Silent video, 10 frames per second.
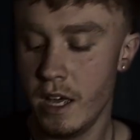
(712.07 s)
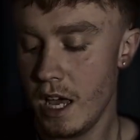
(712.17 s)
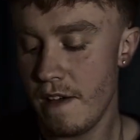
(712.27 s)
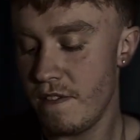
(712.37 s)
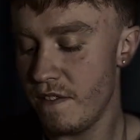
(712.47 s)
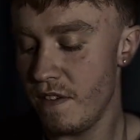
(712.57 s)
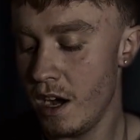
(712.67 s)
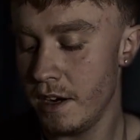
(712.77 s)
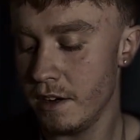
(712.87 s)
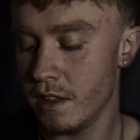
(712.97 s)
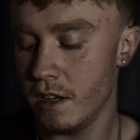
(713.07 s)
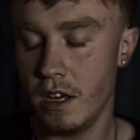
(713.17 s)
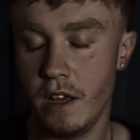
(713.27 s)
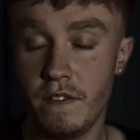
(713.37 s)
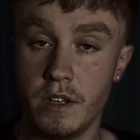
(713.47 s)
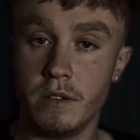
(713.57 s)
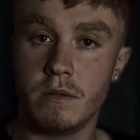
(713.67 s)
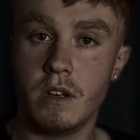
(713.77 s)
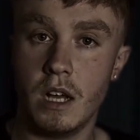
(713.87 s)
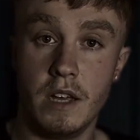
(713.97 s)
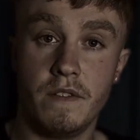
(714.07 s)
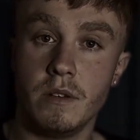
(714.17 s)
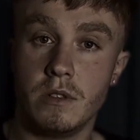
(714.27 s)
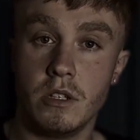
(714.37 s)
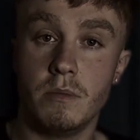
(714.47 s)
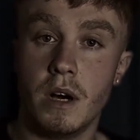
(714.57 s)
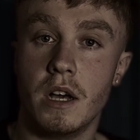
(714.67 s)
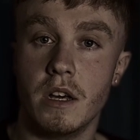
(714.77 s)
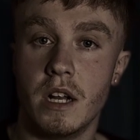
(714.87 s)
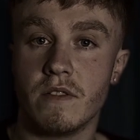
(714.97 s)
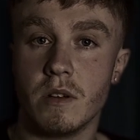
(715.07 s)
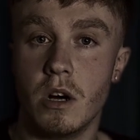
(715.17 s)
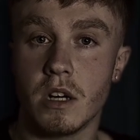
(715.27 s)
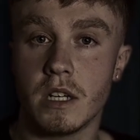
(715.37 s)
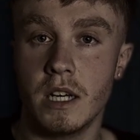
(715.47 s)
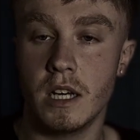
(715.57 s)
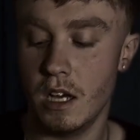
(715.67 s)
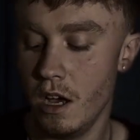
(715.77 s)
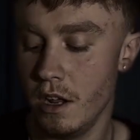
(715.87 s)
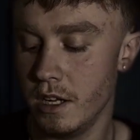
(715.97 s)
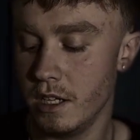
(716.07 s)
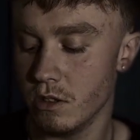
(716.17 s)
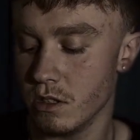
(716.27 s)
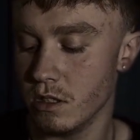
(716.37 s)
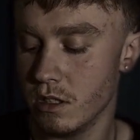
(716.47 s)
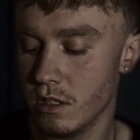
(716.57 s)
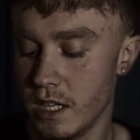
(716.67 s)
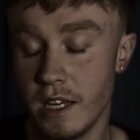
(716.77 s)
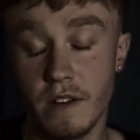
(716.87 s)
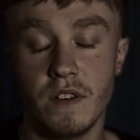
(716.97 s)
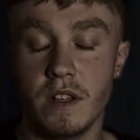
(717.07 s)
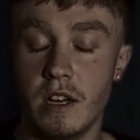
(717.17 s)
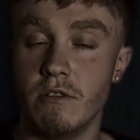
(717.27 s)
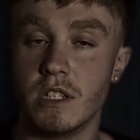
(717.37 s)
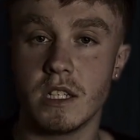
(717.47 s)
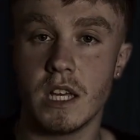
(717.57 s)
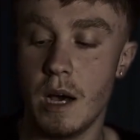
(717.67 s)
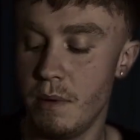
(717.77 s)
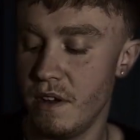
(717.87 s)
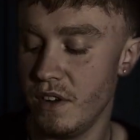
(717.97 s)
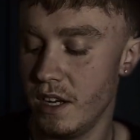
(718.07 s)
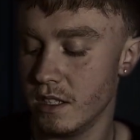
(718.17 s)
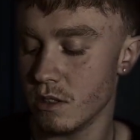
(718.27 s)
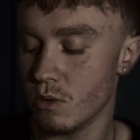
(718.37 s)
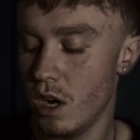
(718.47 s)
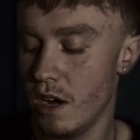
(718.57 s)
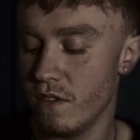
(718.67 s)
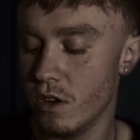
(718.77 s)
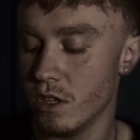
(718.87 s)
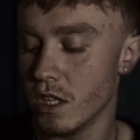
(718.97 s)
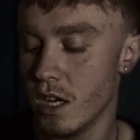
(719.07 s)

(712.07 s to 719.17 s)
If you find that if you do buy an aftermarket and it doesn't say if there is a gap, if it isn't quite flush,